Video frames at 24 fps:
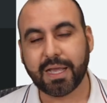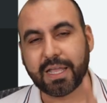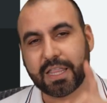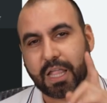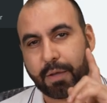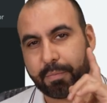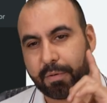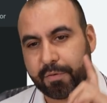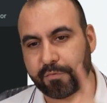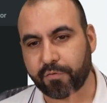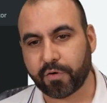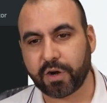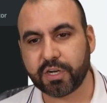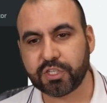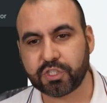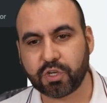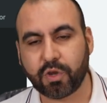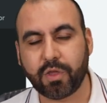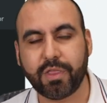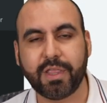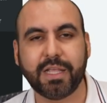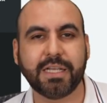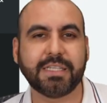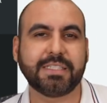Now, before I show
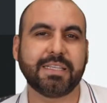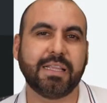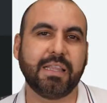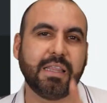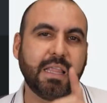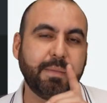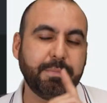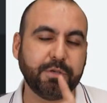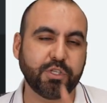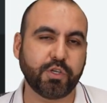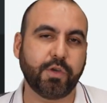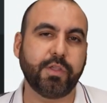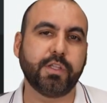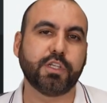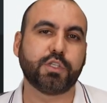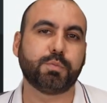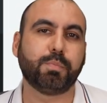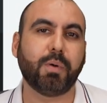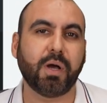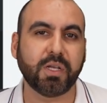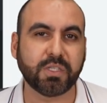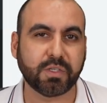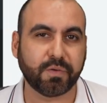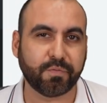you this, let me show you the
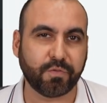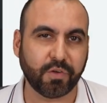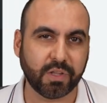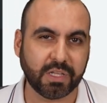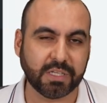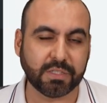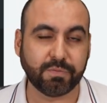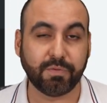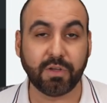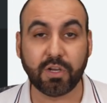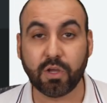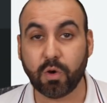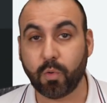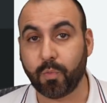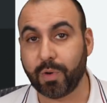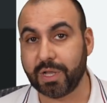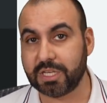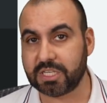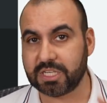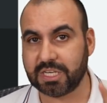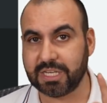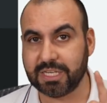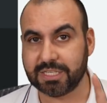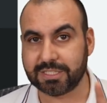sponsor for this video,
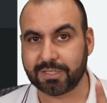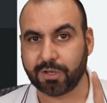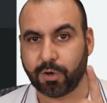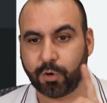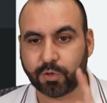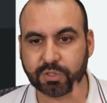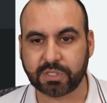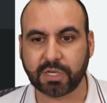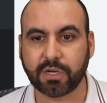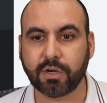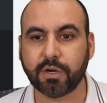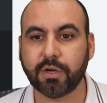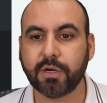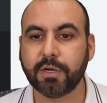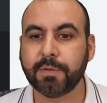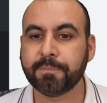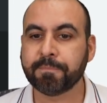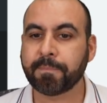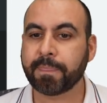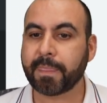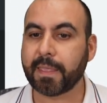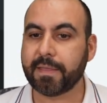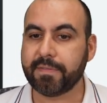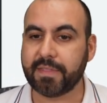which is Hostinger.
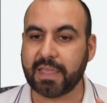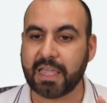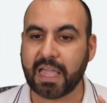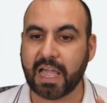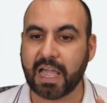They